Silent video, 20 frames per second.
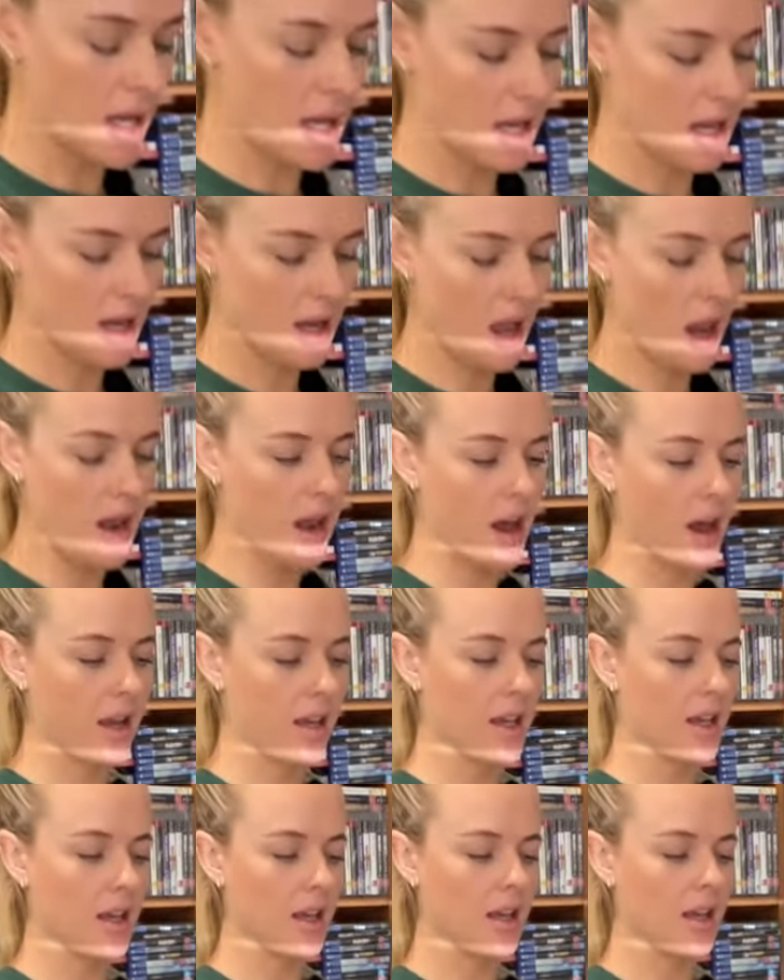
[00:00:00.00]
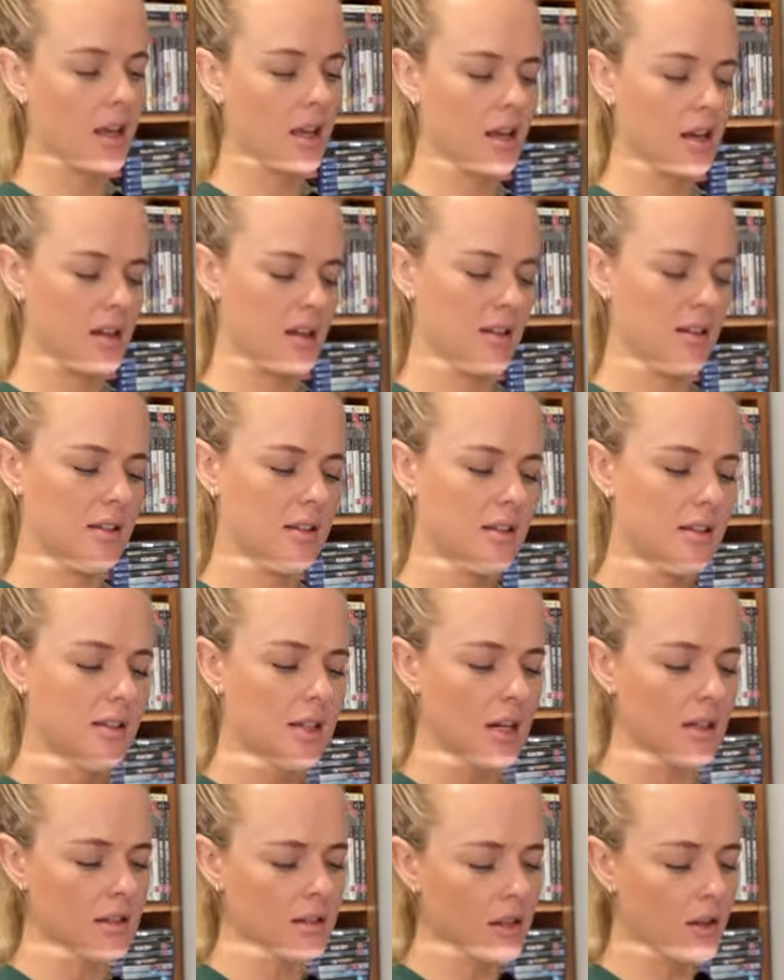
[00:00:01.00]
a Nike
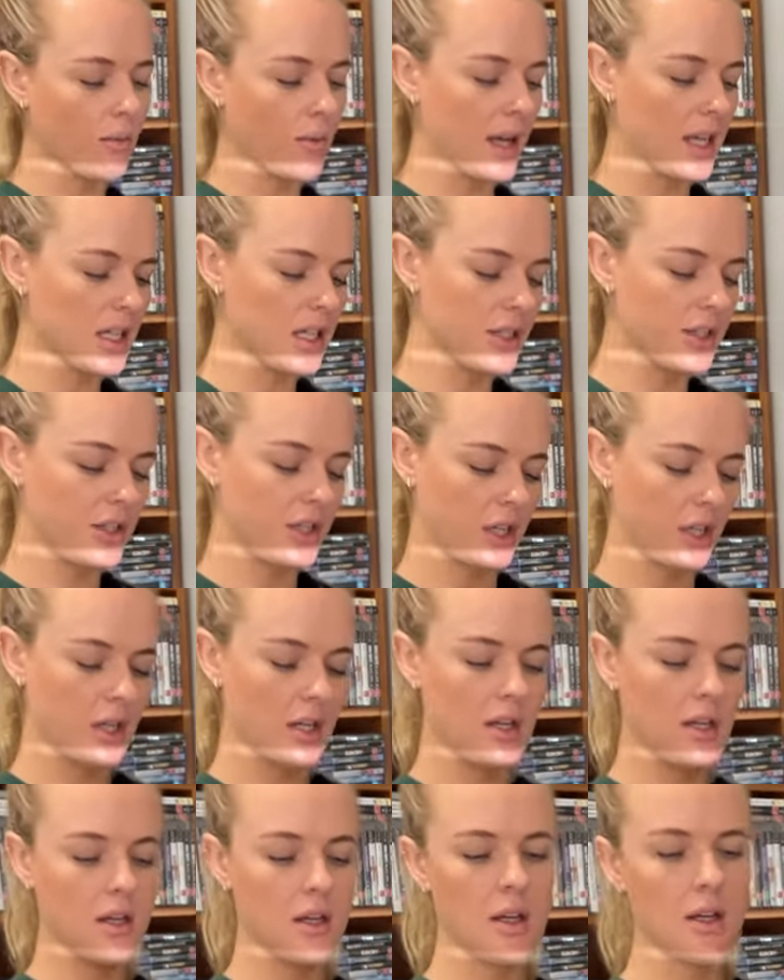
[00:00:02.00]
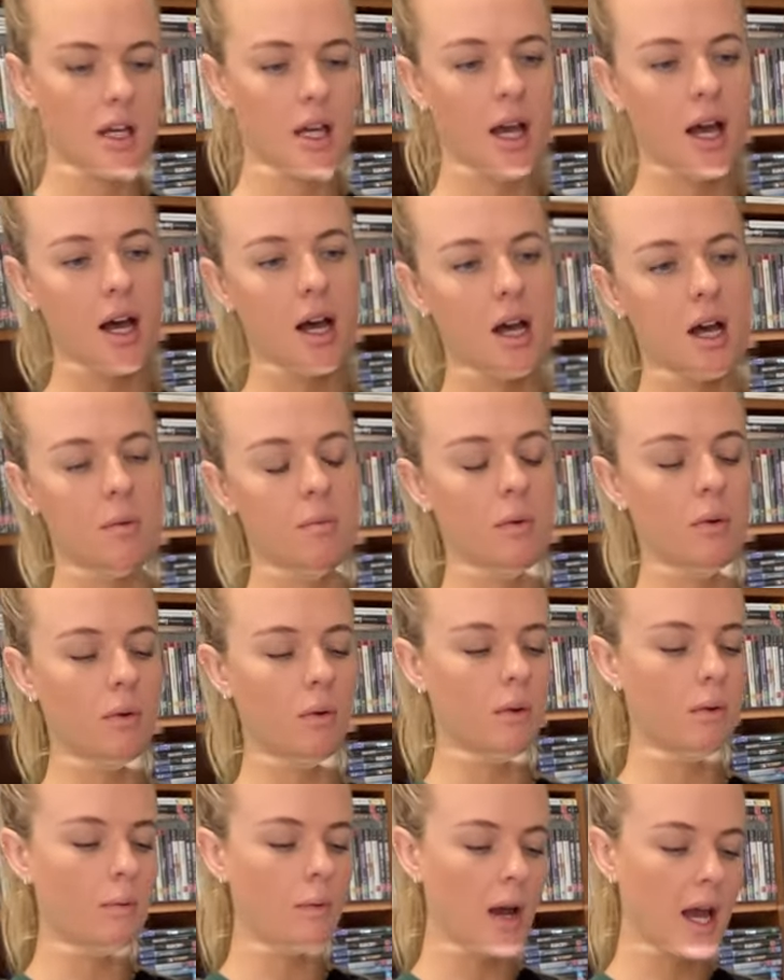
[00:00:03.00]
Dunk wedge, um,
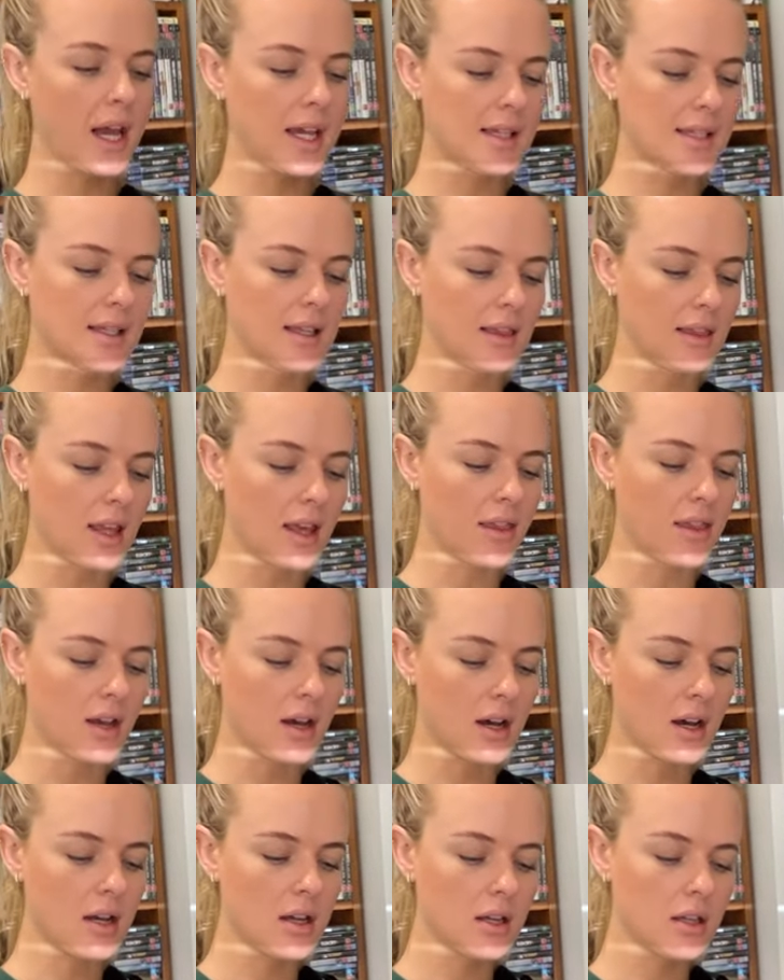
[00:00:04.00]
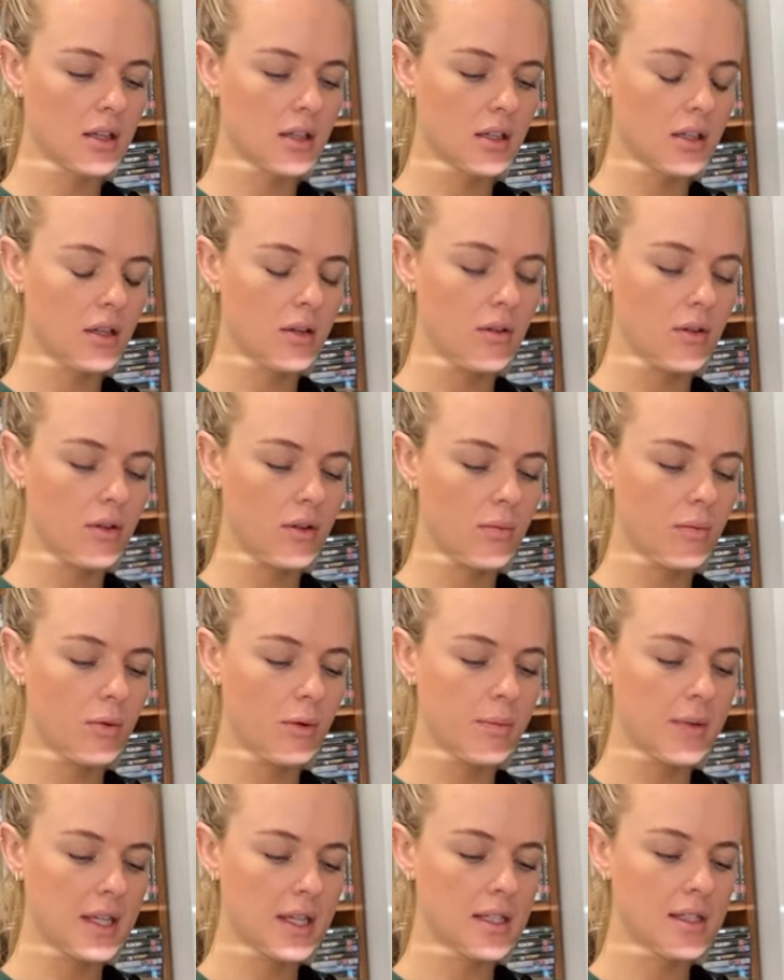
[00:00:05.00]
all white leather,
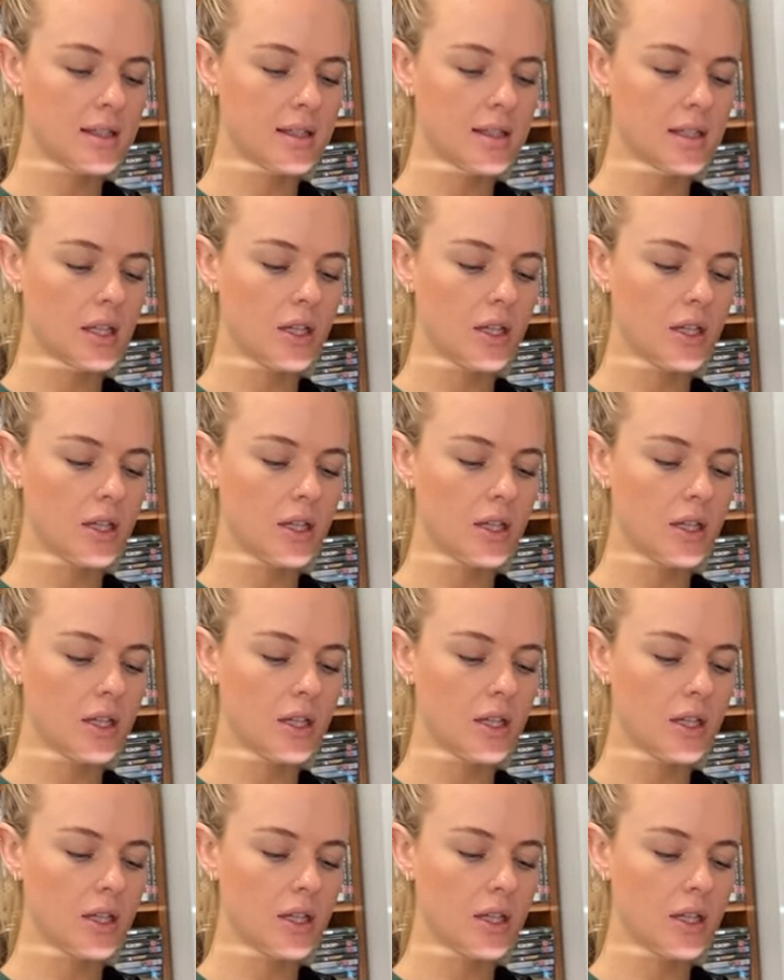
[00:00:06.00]
women's